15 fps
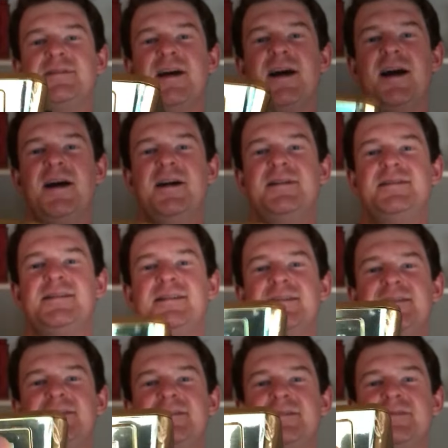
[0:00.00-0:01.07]
hard
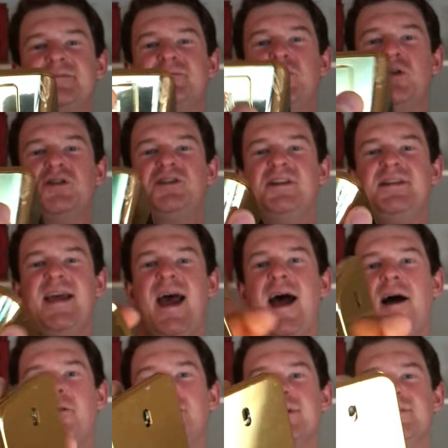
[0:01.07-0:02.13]
to push it
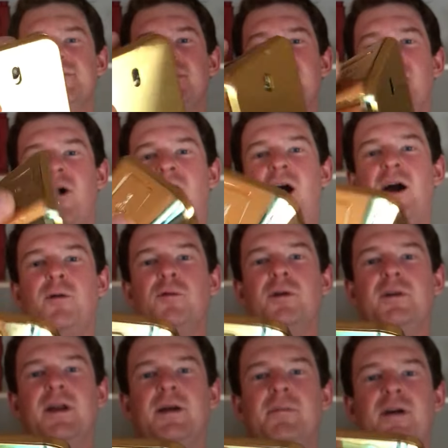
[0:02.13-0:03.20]
down. It's really
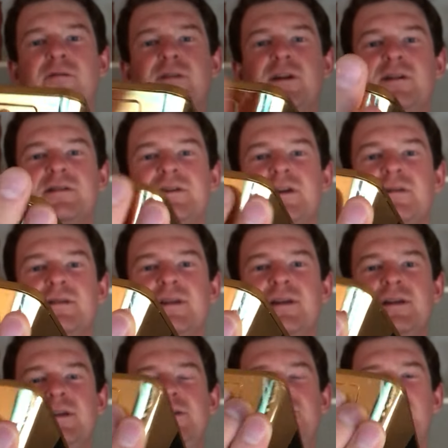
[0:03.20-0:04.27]
awkward. Like, my fingers are
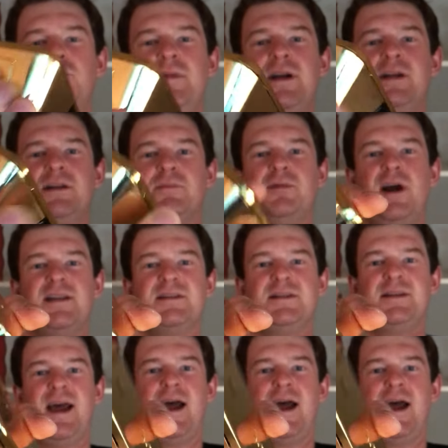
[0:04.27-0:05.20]
too big to press it